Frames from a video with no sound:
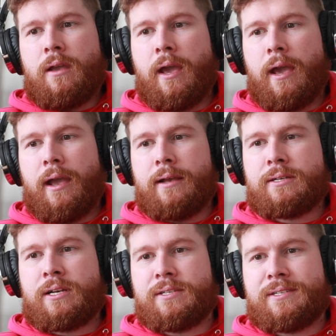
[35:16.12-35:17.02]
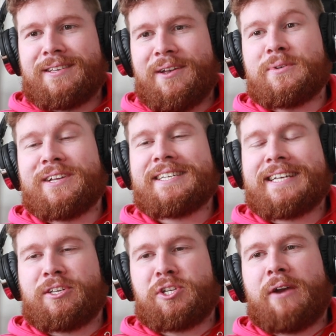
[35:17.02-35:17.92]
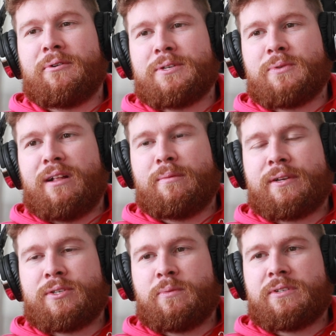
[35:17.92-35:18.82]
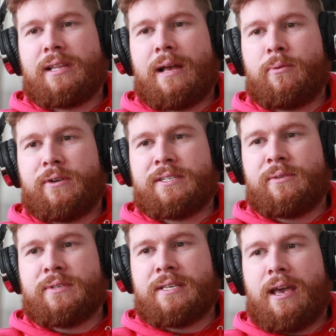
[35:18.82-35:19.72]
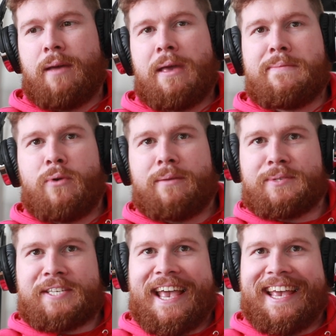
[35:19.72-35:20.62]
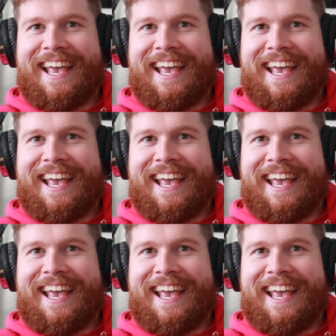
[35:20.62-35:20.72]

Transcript: uh, because it was nice to get the shower as well, because up until that point, it was uh, baby wipes.